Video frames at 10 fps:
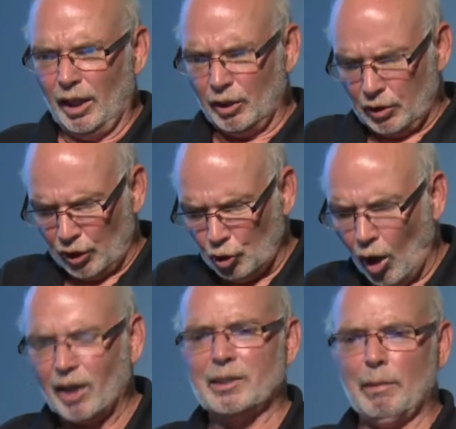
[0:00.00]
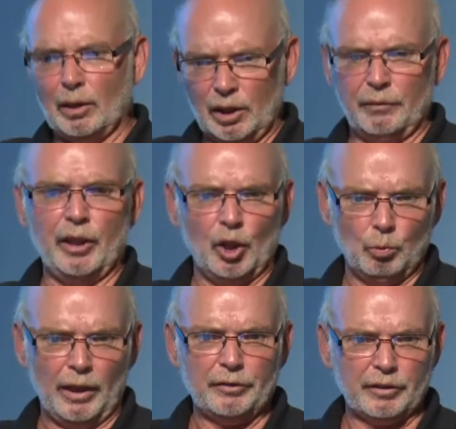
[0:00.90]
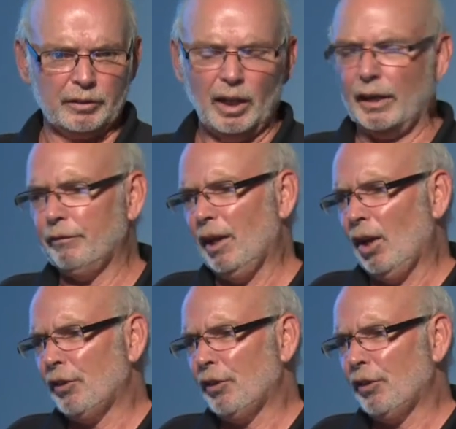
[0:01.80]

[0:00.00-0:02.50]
It talked about living a righteous life.